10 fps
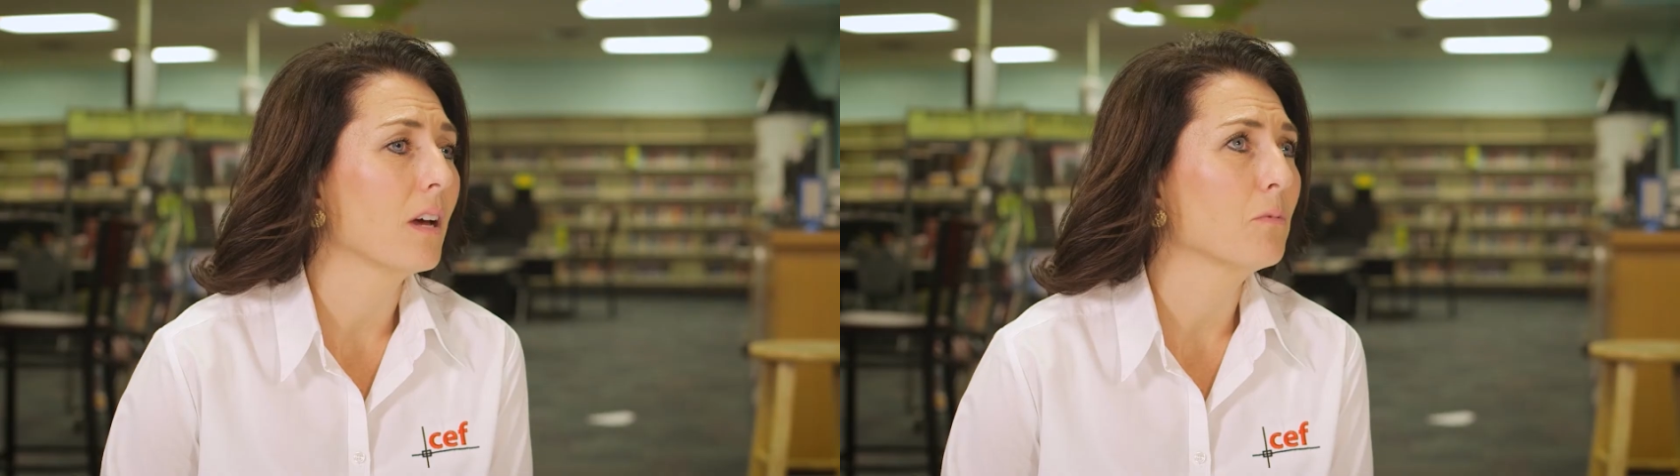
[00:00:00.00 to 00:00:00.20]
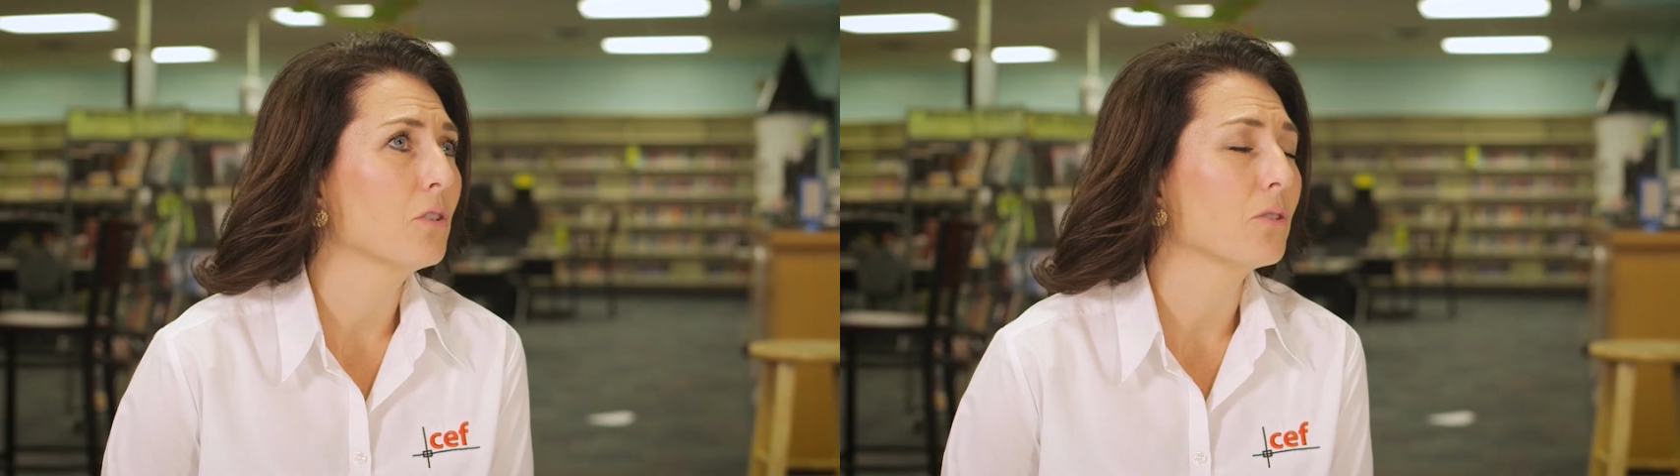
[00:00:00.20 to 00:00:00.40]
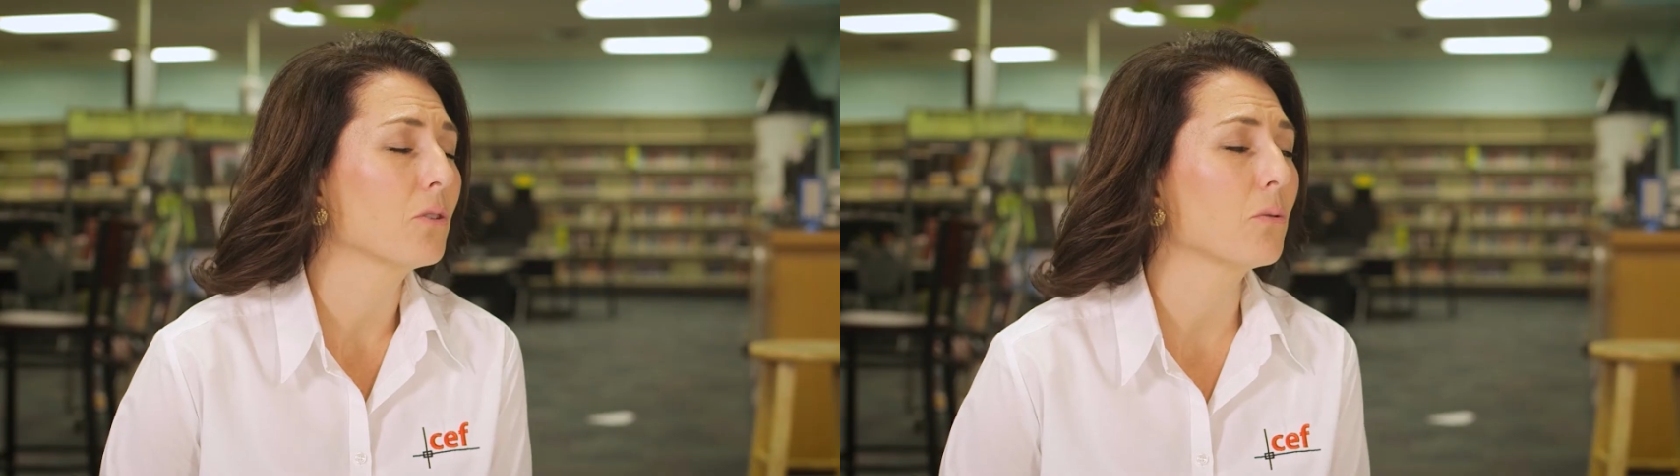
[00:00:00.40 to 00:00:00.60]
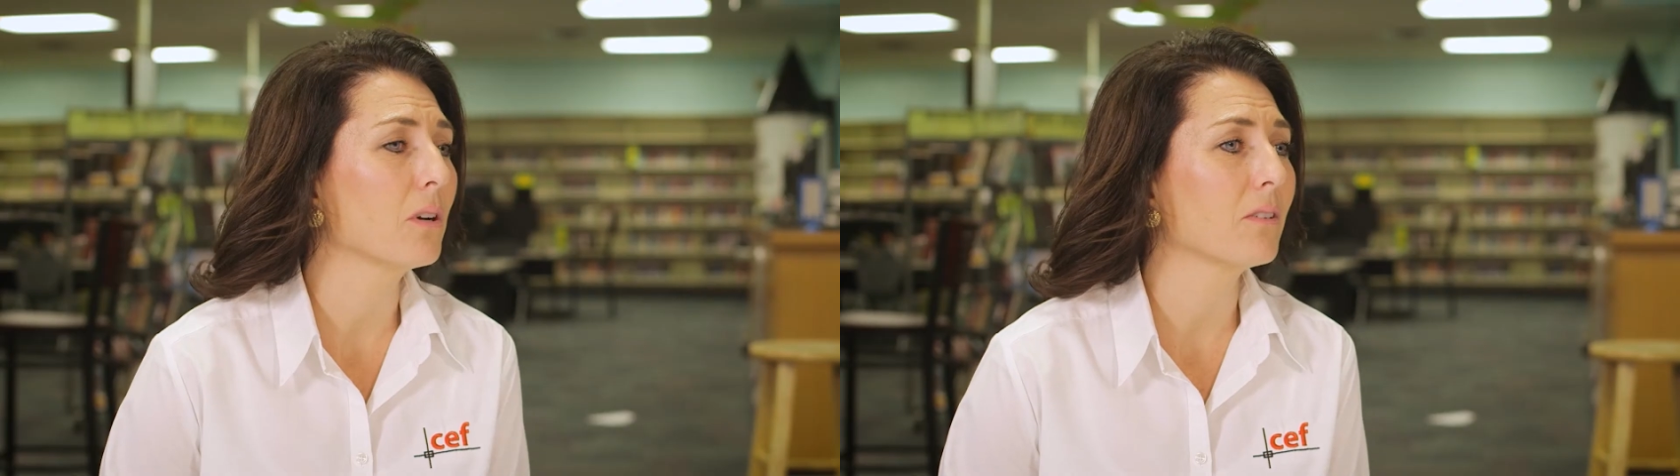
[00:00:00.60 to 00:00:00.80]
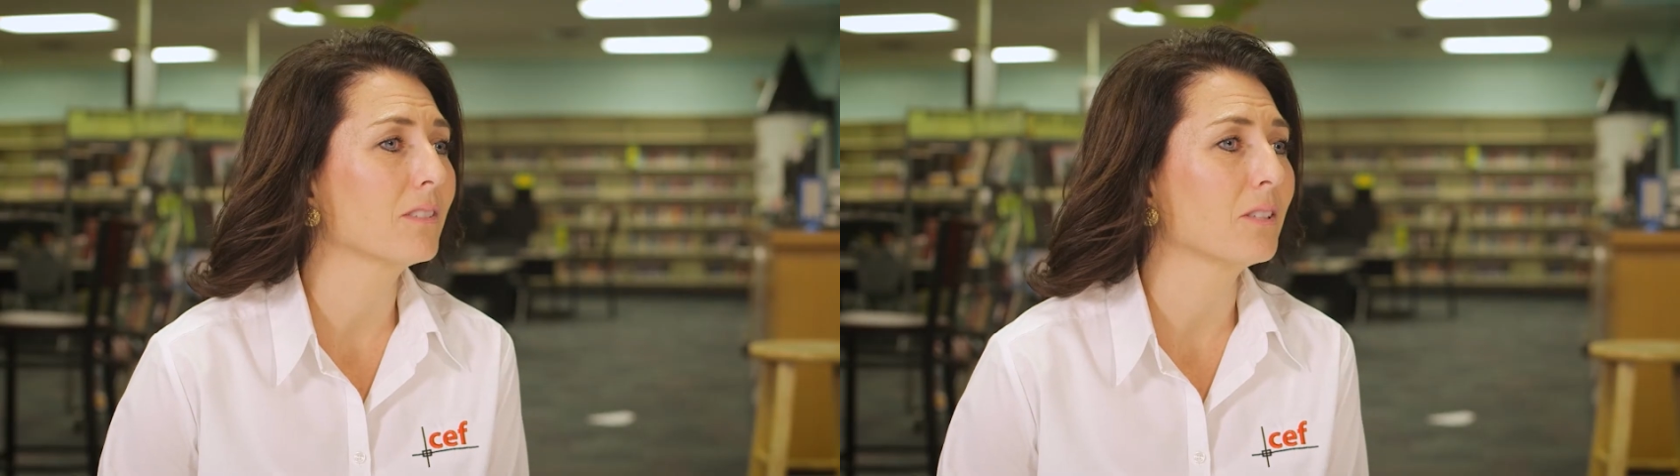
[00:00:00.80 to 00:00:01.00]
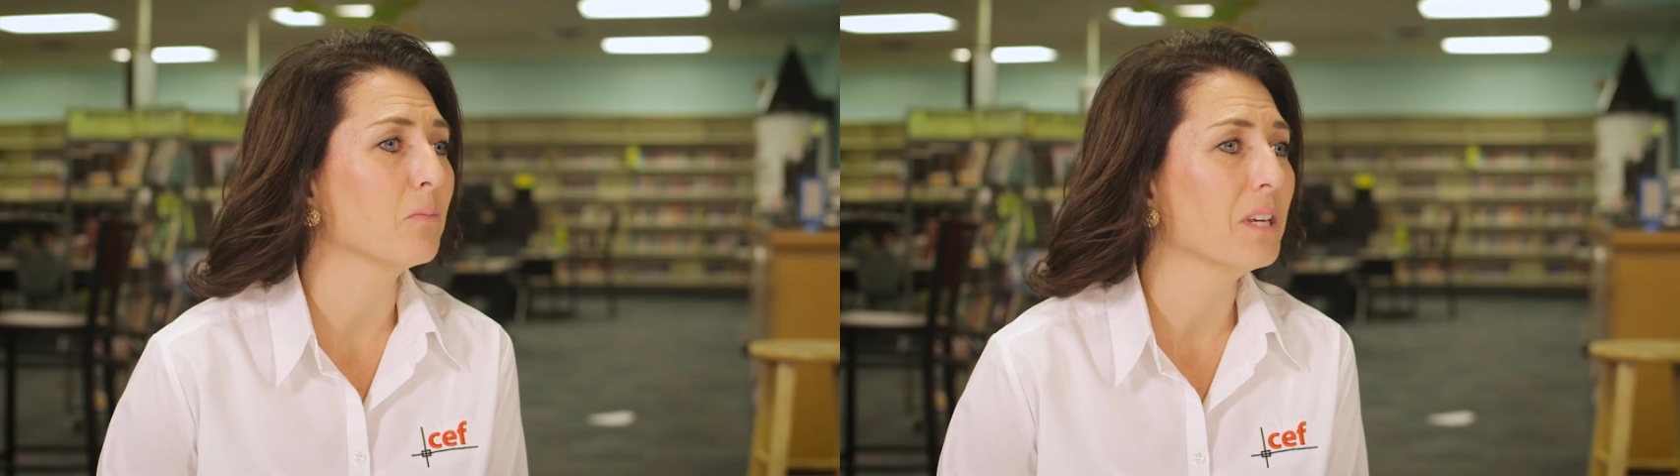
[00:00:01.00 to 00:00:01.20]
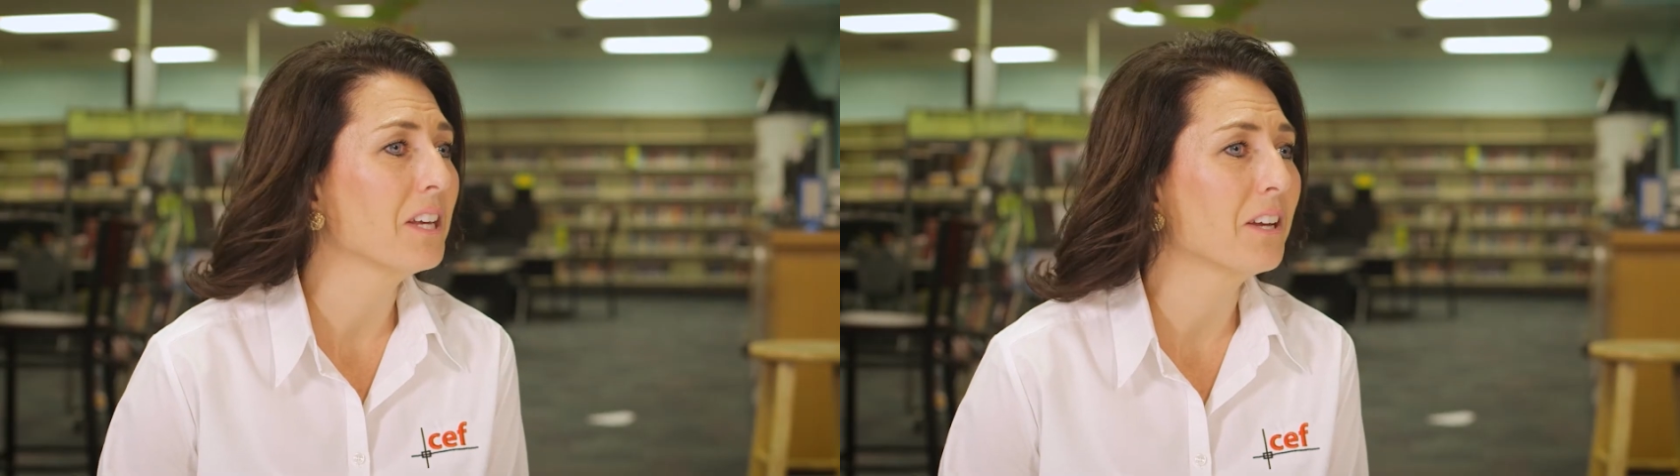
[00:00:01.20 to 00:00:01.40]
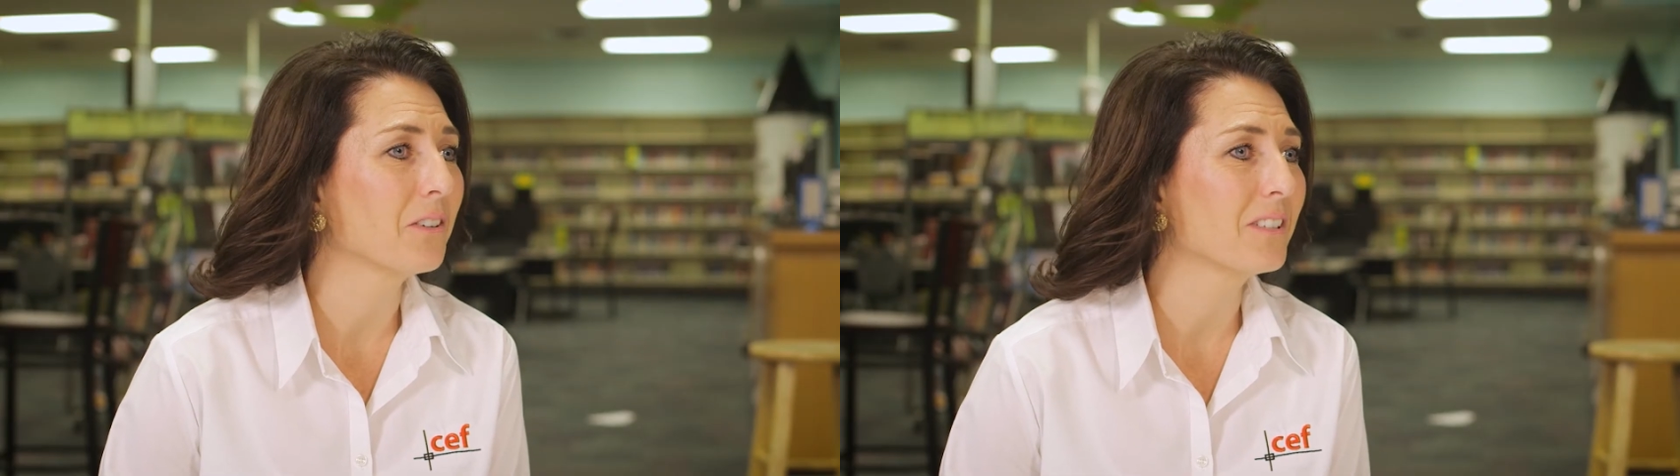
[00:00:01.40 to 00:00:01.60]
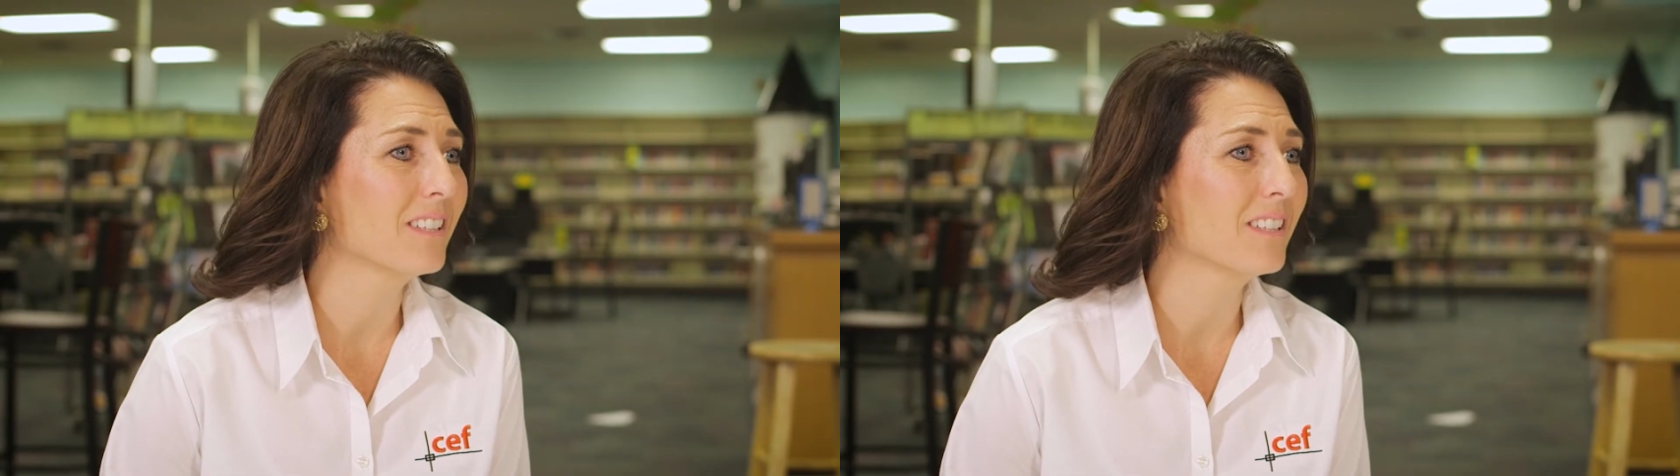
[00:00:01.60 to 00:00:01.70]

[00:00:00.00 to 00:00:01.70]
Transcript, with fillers: I'm just thrilled to be here